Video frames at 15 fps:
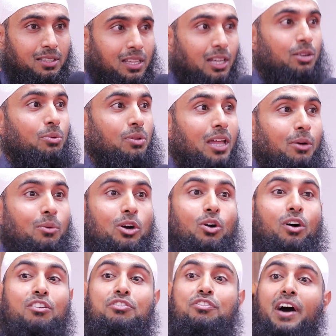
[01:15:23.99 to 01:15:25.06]
They were
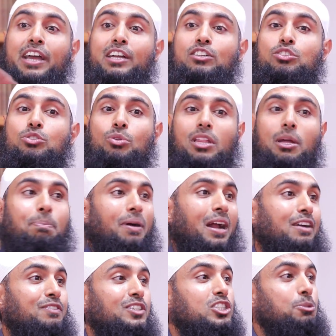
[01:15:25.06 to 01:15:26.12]
confined to their
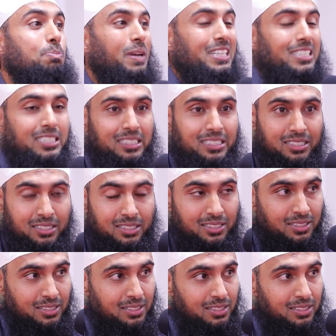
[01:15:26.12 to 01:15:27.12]
private spaces.